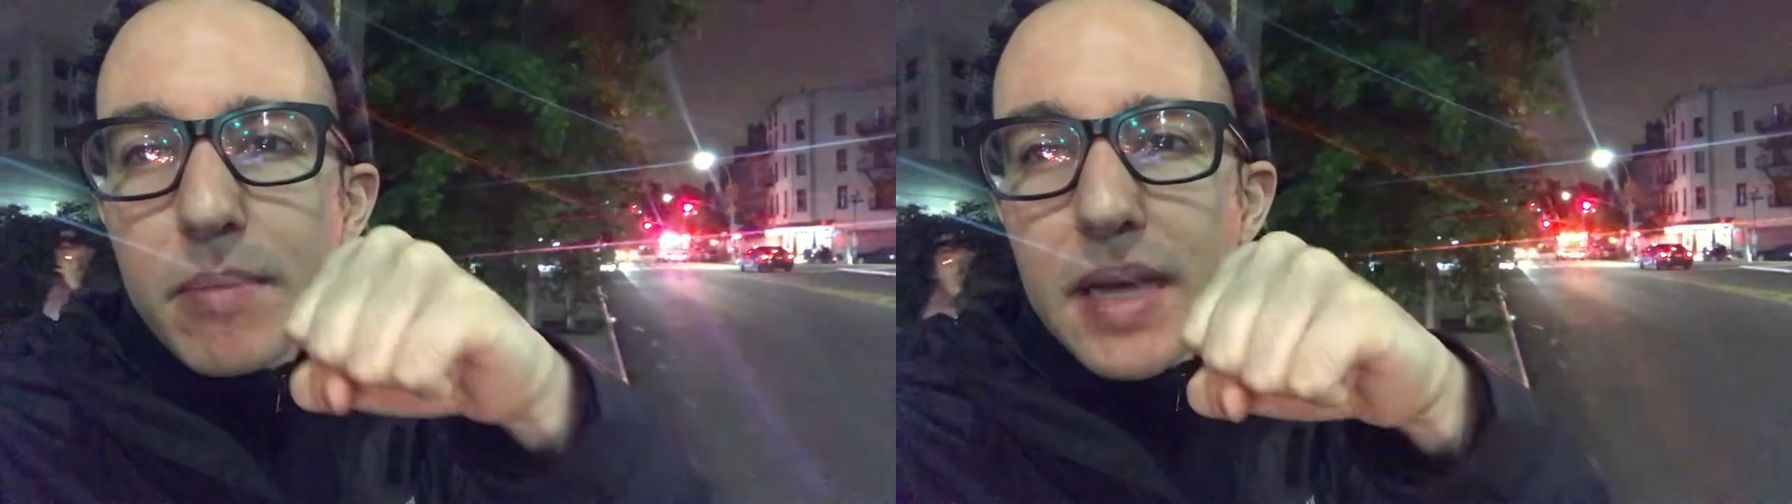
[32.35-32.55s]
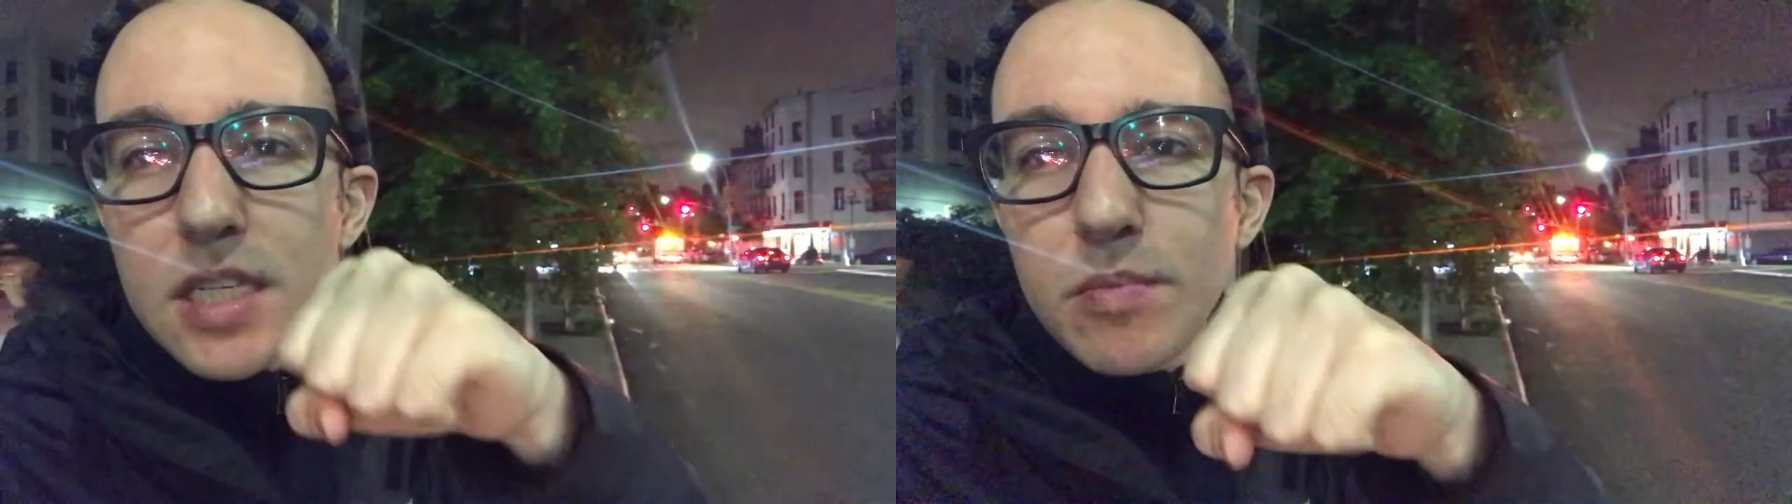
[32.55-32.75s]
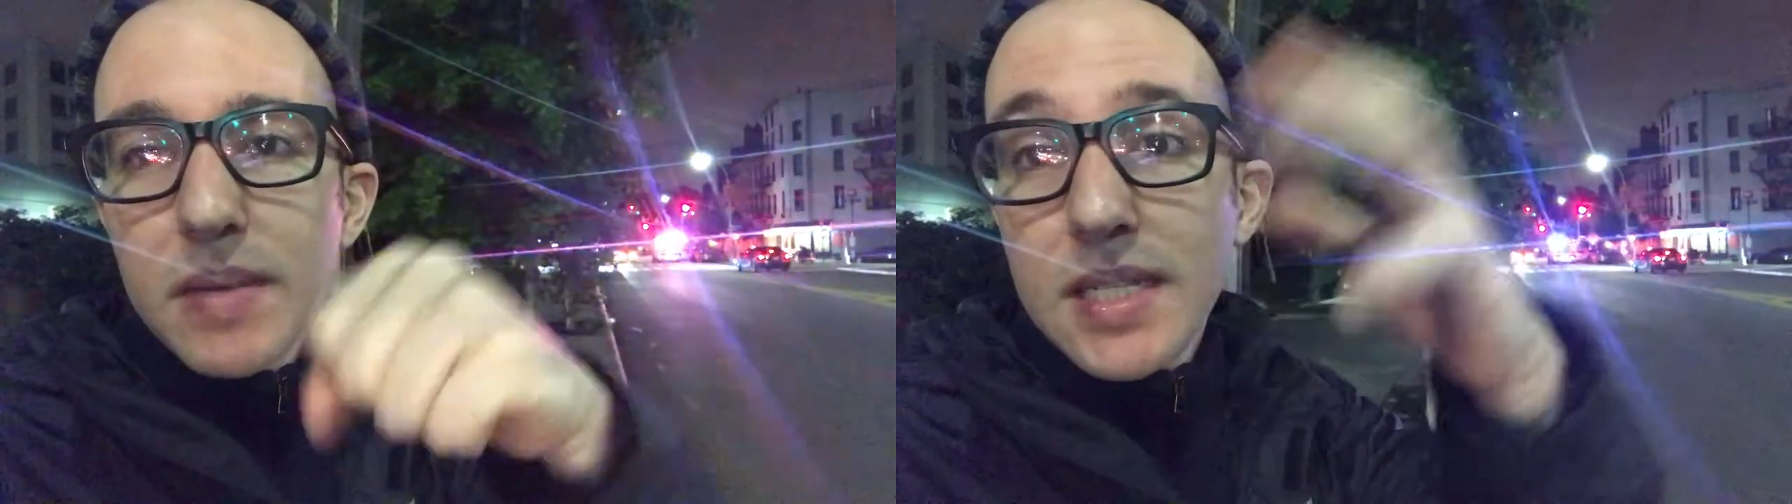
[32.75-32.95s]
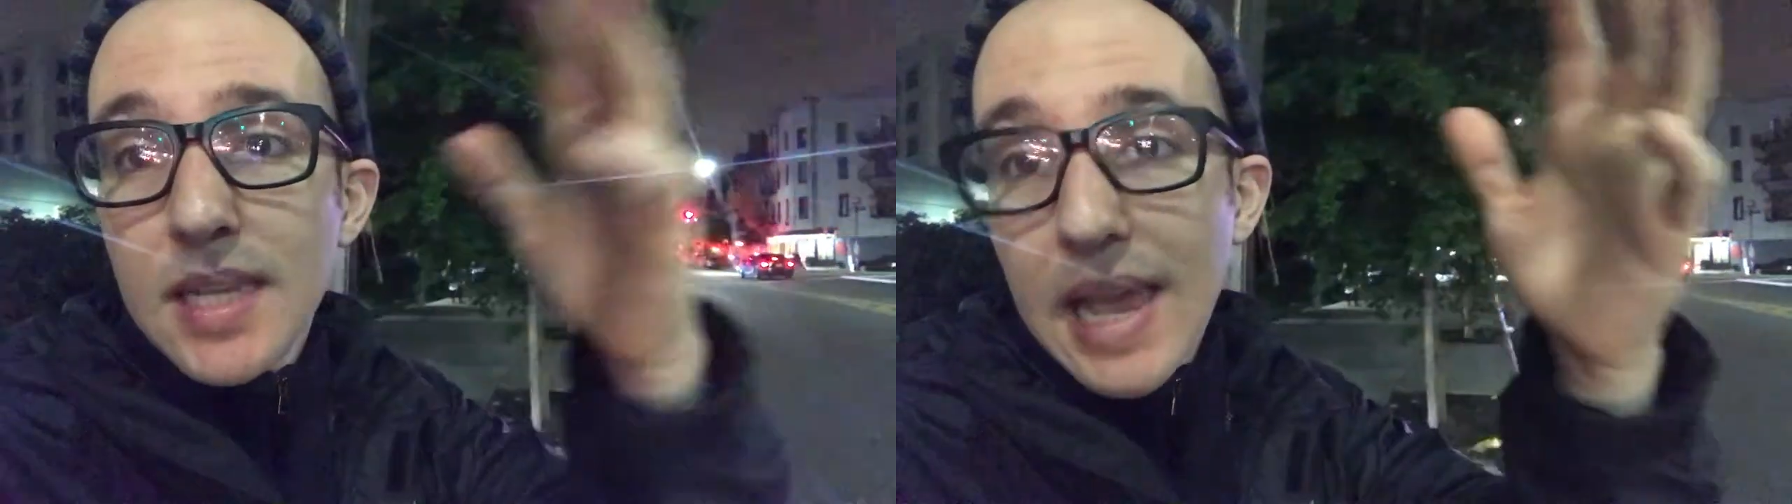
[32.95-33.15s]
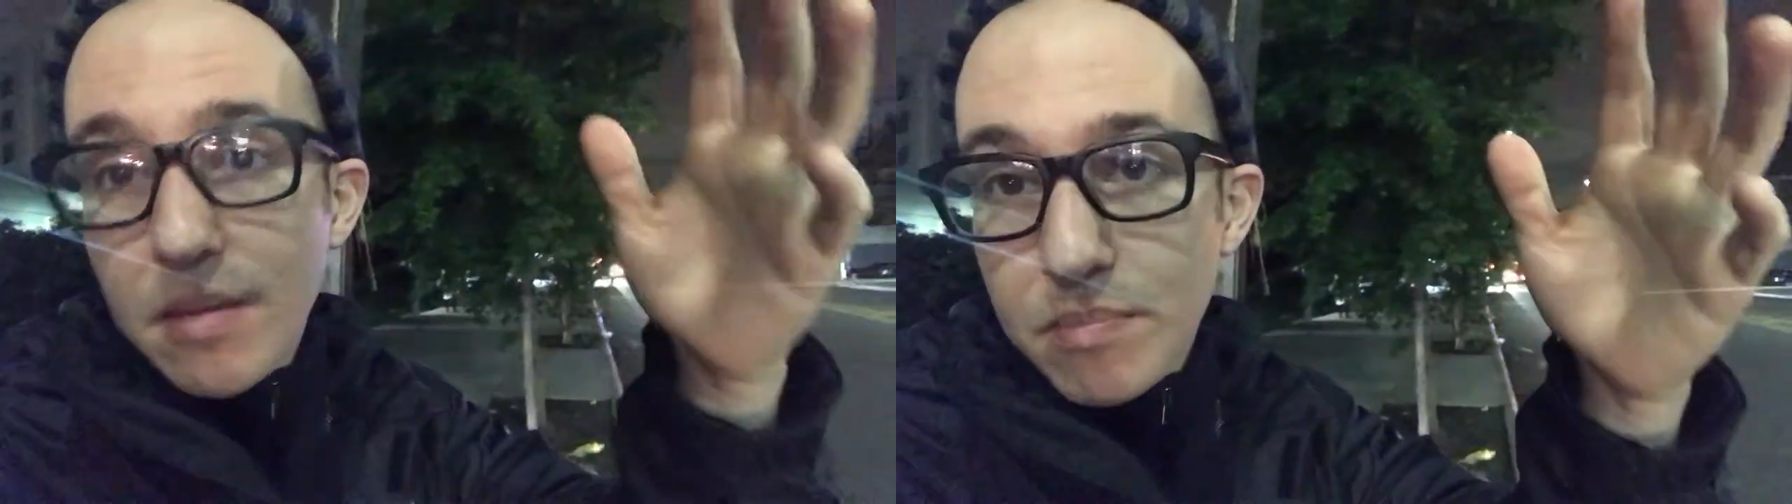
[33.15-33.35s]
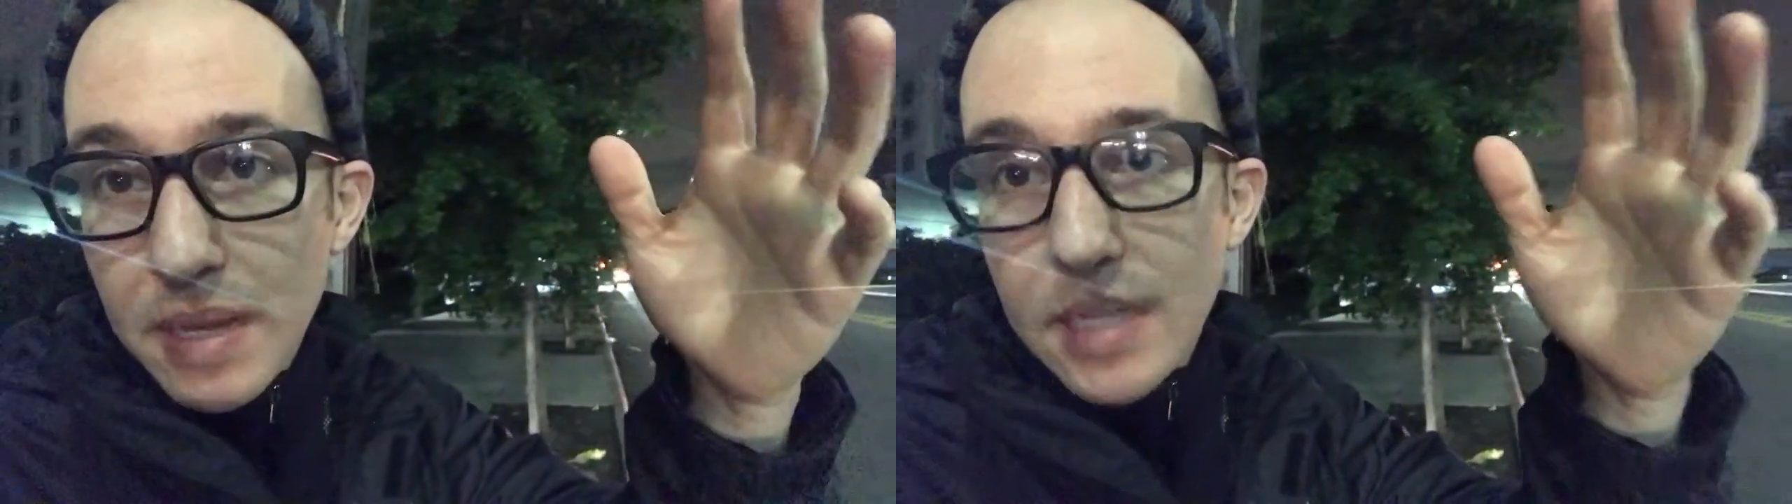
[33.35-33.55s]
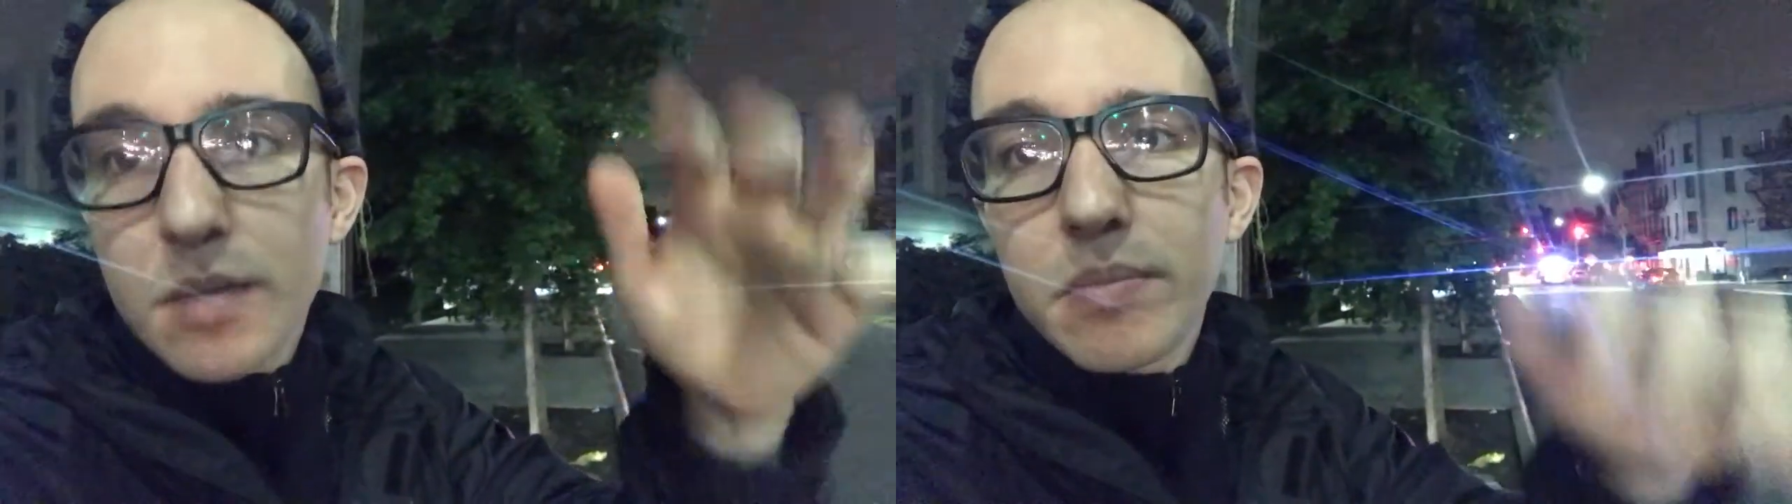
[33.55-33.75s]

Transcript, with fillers: best pizza at Best